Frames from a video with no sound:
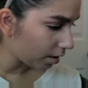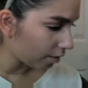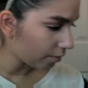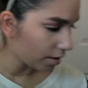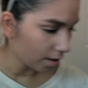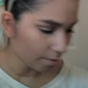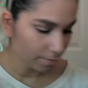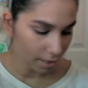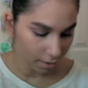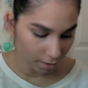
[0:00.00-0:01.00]
cover up
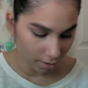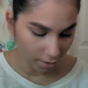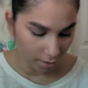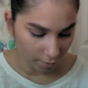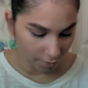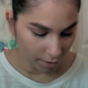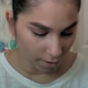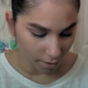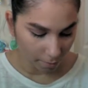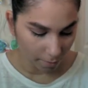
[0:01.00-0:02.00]
that little red
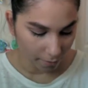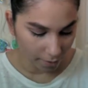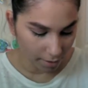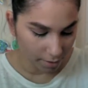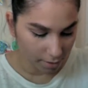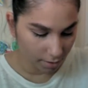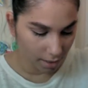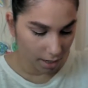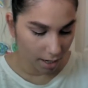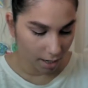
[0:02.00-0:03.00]
dot on my face.
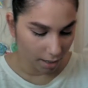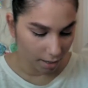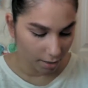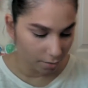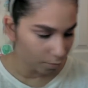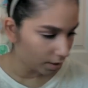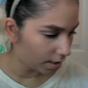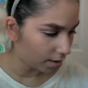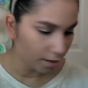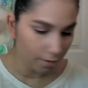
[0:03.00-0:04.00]
And what
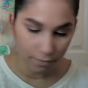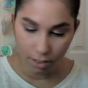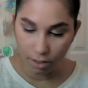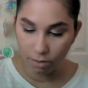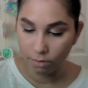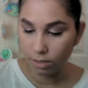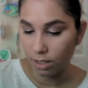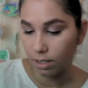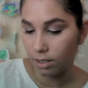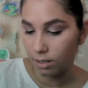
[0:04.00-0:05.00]
I love to use
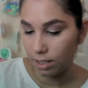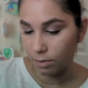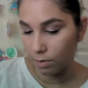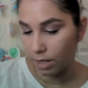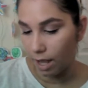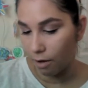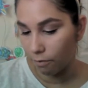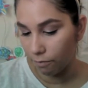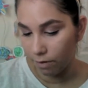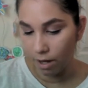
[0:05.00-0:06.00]
is this one, the
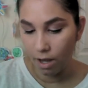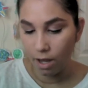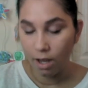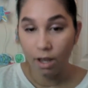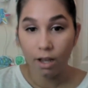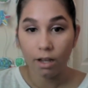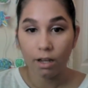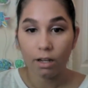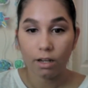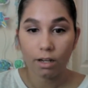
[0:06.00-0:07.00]
e.l.f.
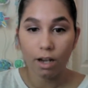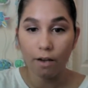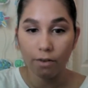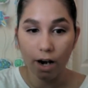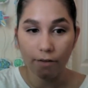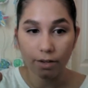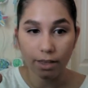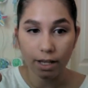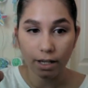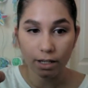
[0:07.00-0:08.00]
Cover
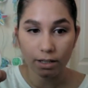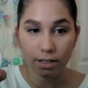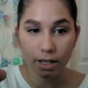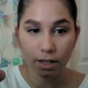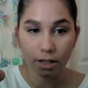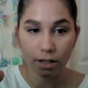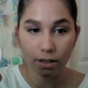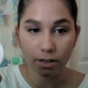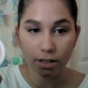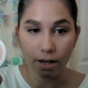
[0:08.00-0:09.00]
Everything Concealer. You
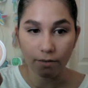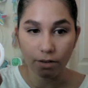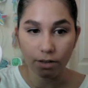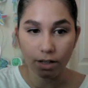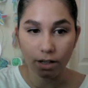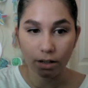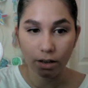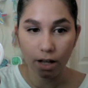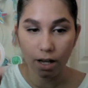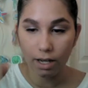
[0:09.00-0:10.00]
can see I've used it a
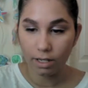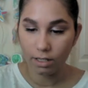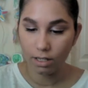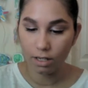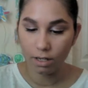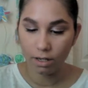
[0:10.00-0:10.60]
lot,